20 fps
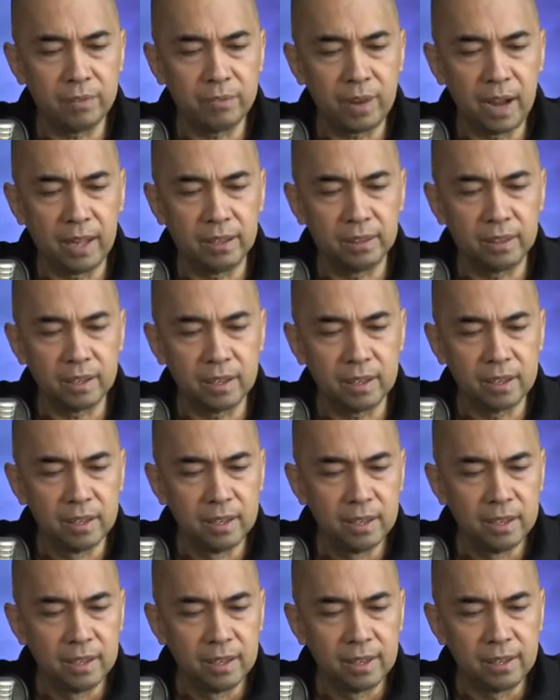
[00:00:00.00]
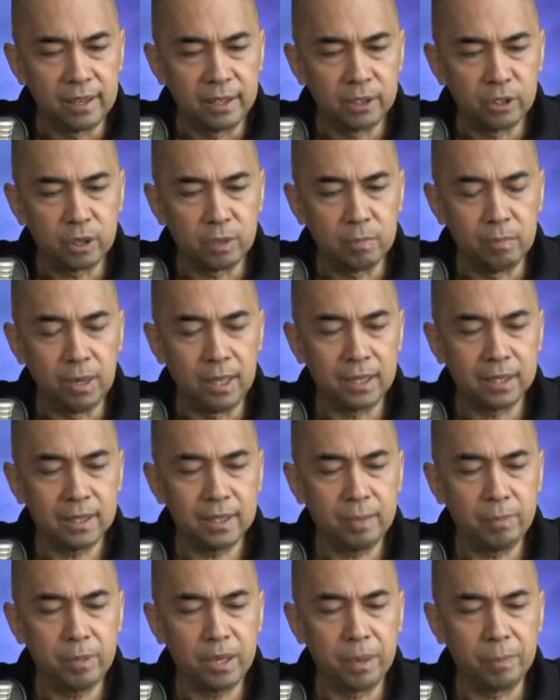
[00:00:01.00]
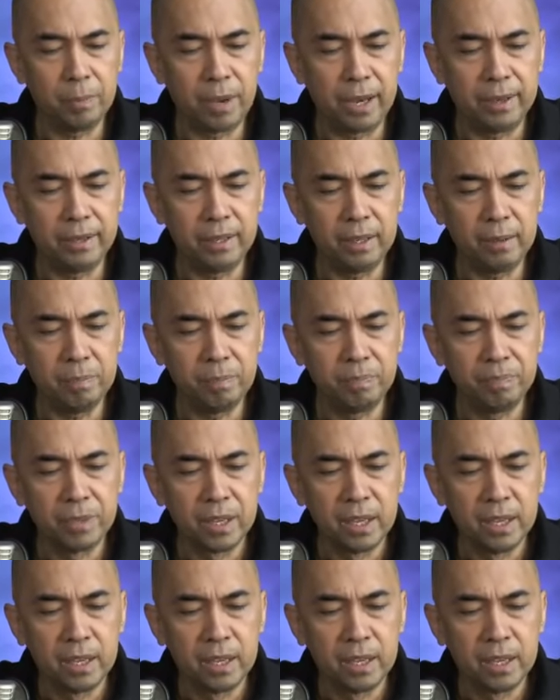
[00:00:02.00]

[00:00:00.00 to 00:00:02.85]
Father. Let your blessing be upon him.